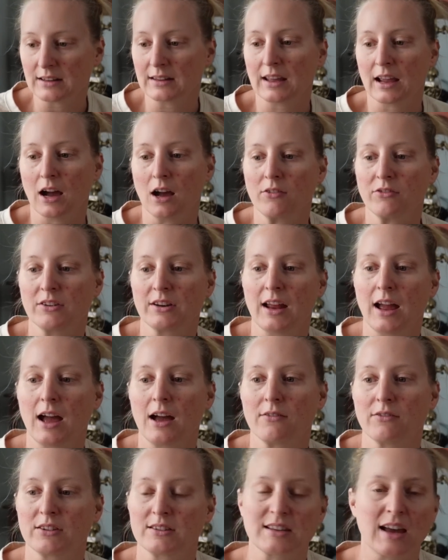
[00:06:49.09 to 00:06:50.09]
and they often
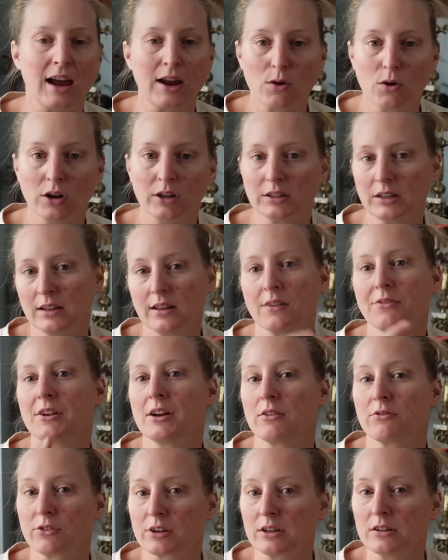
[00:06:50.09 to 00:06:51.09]
have, it's high quality, they often
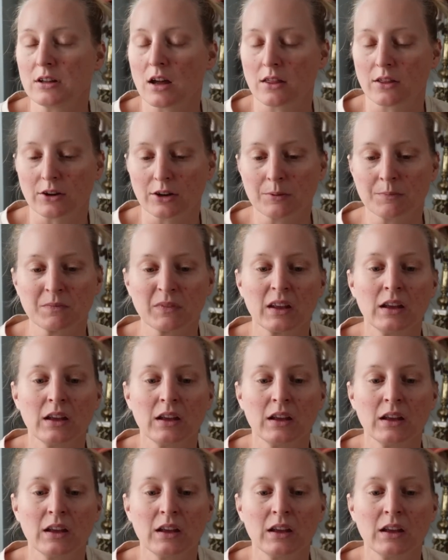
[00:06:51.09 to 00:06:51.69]
have real leather.